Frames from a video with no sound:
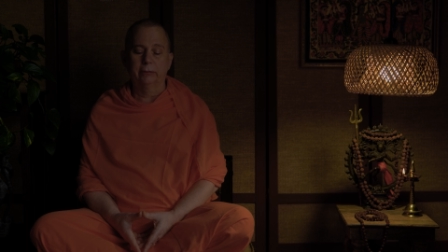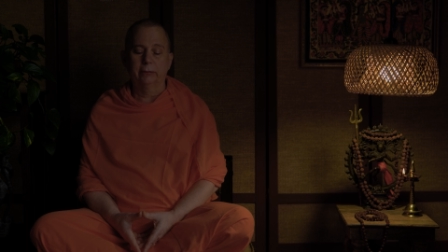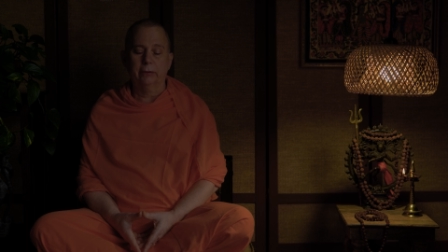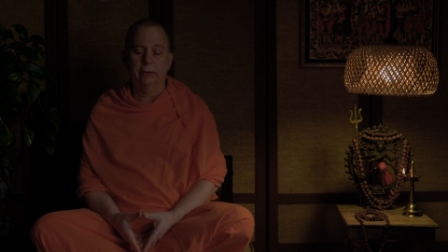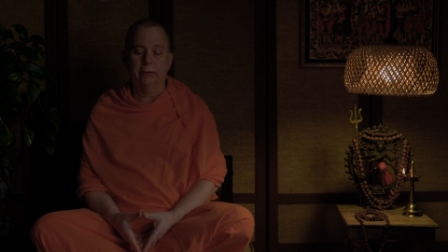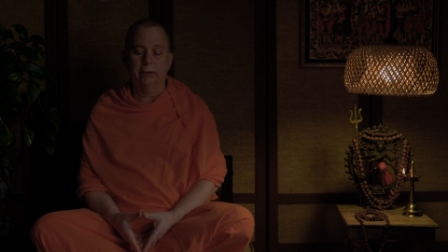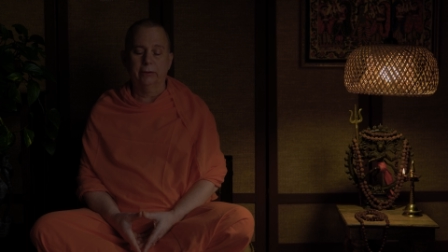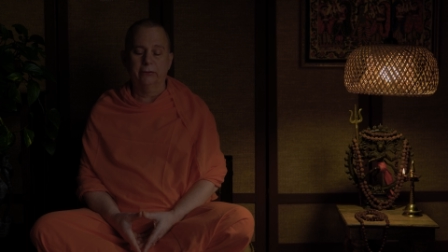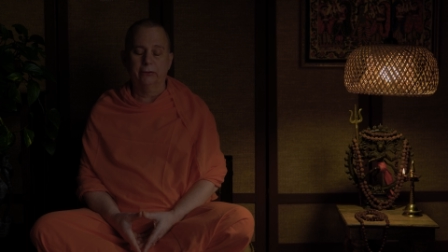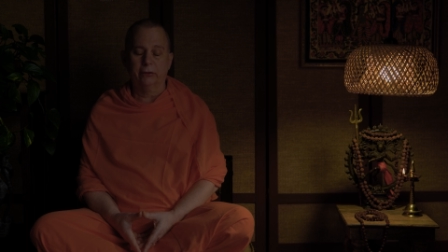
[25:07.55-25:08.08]

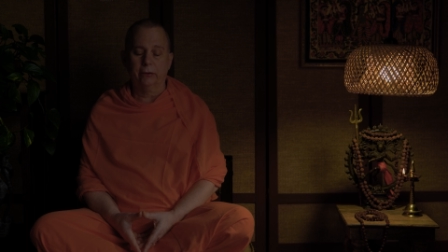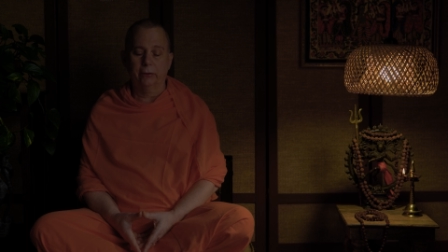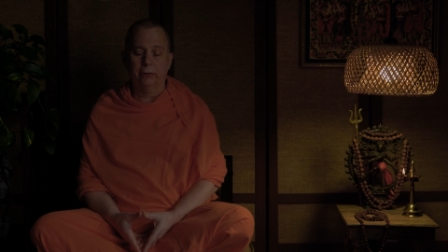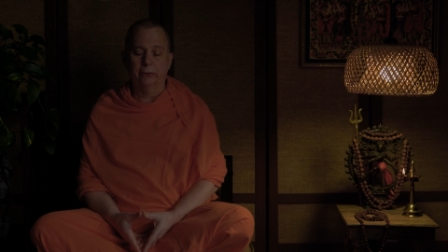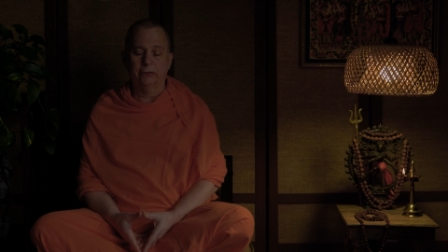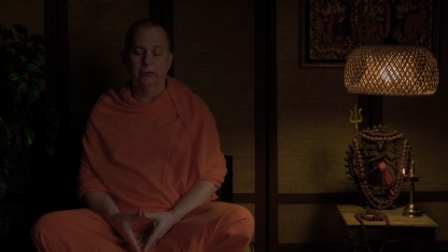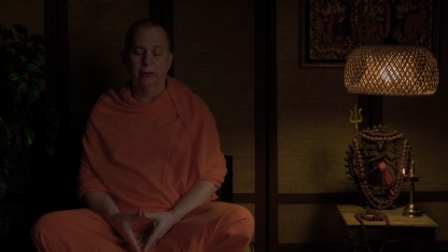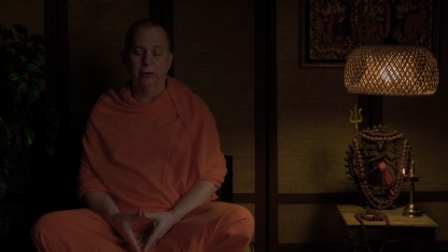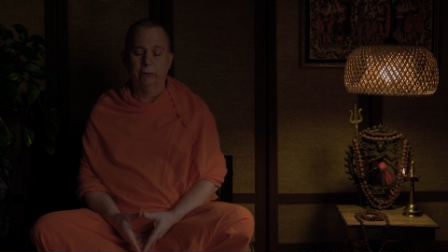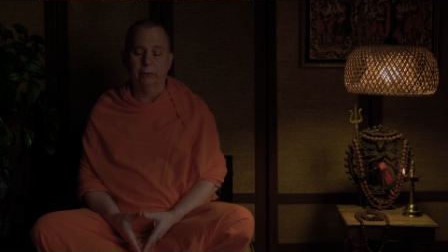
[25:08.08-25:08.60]
to these
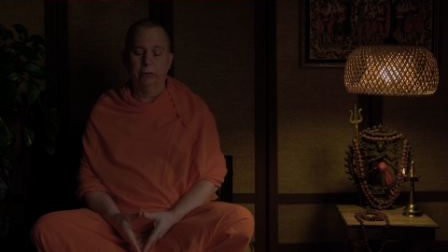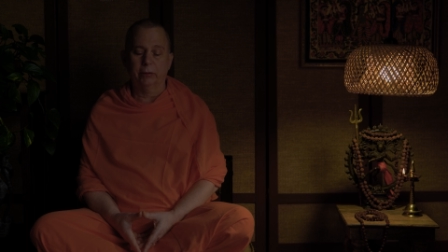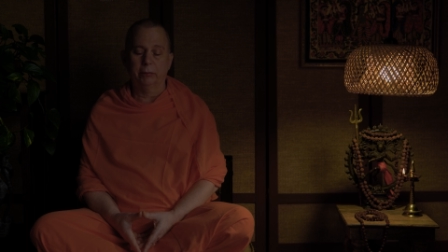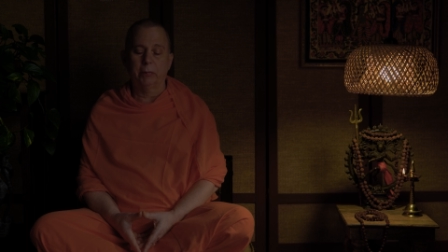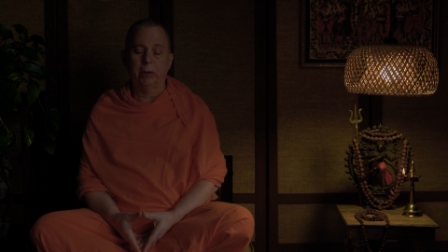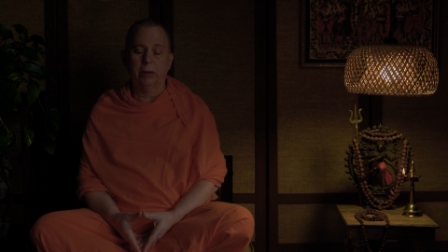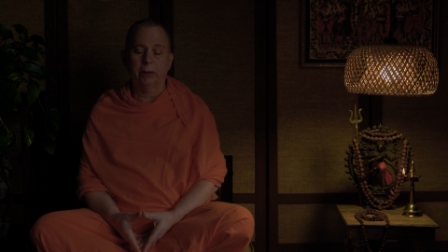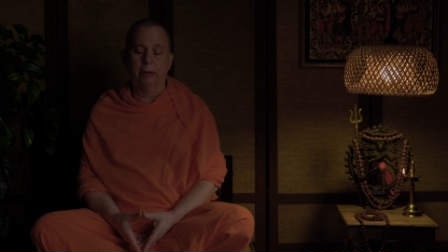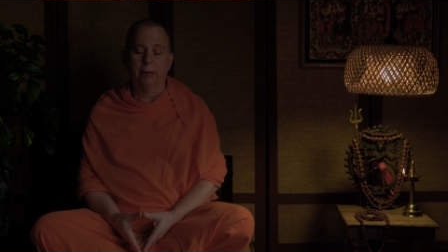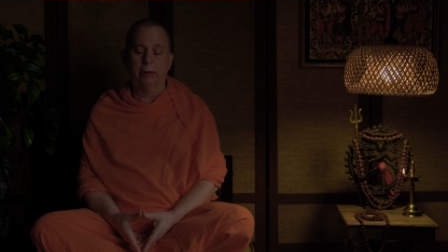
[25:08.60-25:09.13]
closing
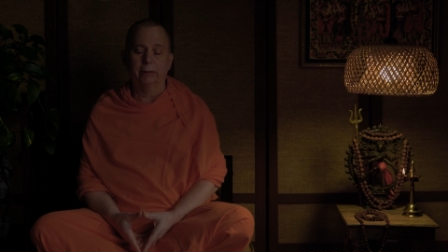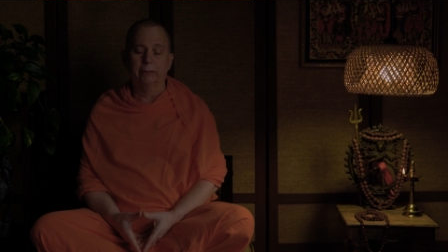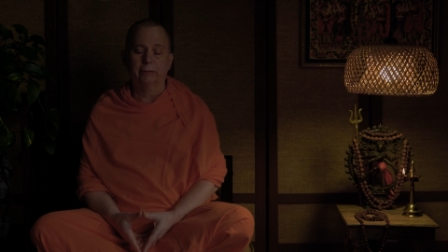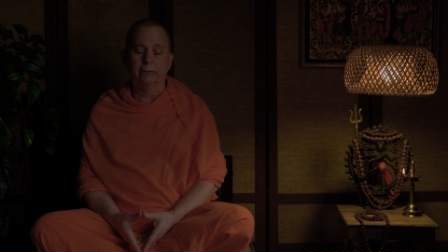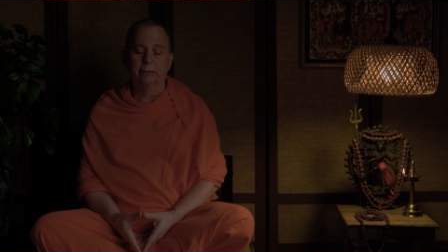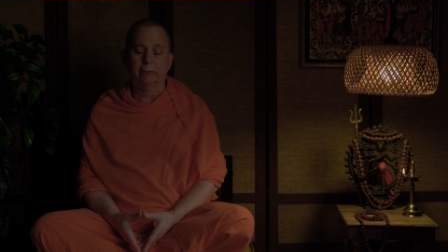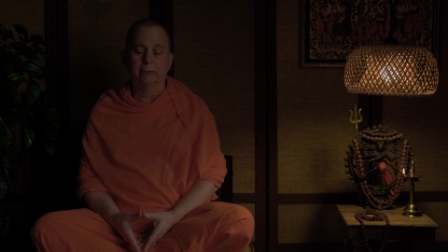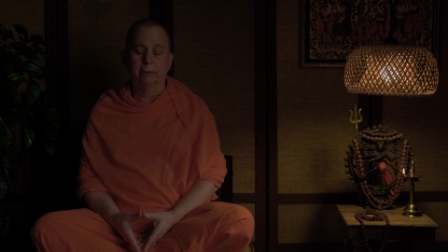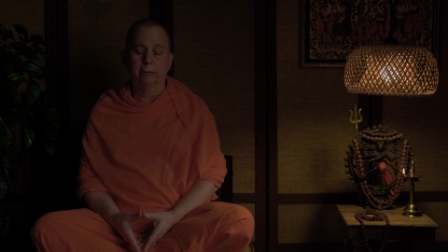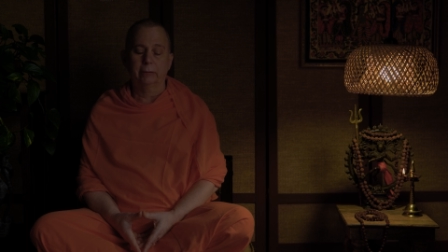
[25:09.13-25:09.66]

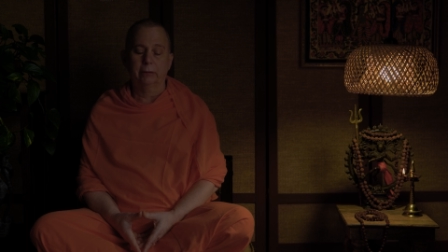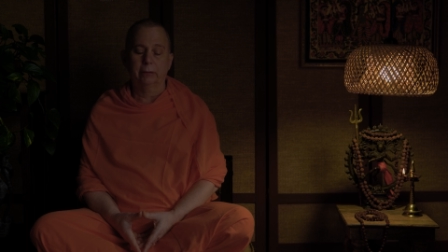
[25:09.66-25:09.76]
remarks.